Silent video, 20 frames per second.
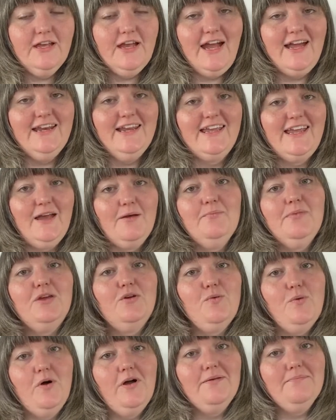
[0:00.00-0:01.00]
and it can be
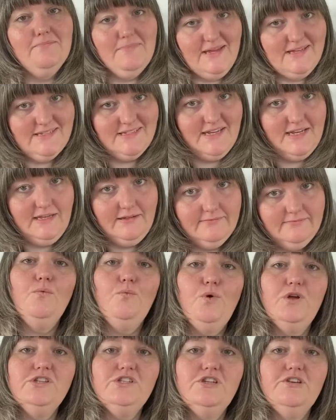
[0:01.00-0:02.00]
quite messy.
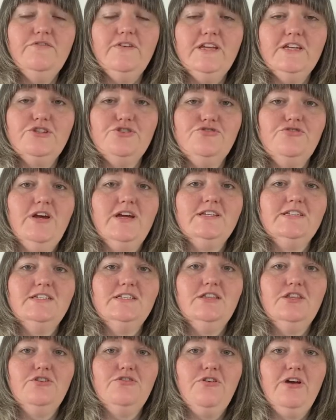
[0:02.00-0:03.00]
Once you've
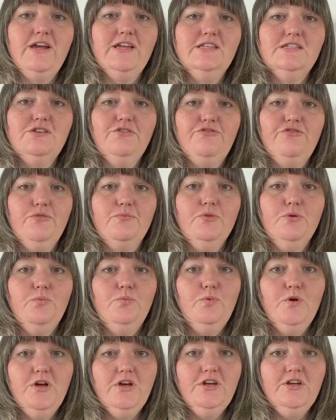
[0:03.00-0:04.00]
extracted the grains from the
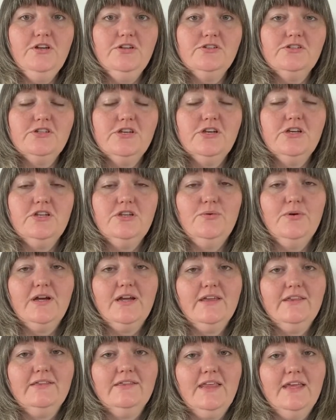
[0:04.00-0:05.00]
wort, you are
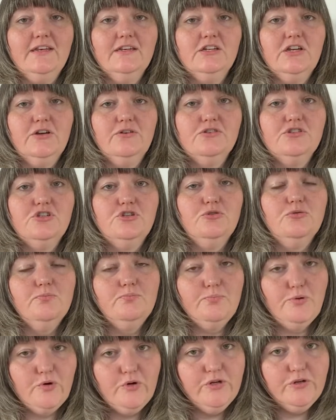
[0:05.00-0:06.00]
then going to
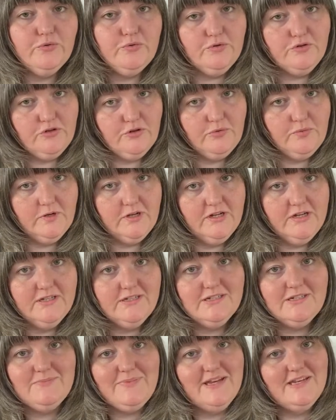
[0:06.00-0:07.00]
boil your
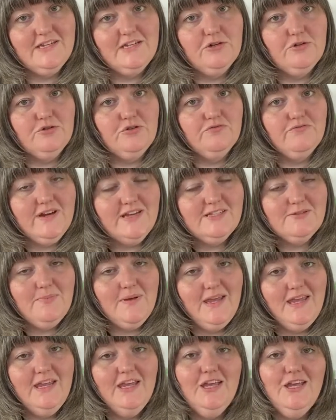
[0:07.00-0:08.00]
wort, depending on your
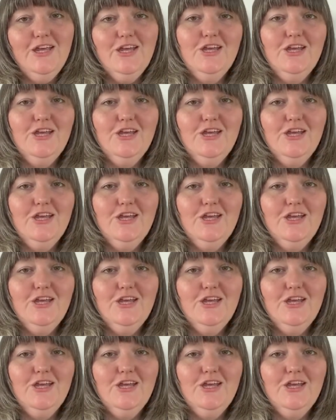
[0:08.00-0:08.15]
recipe,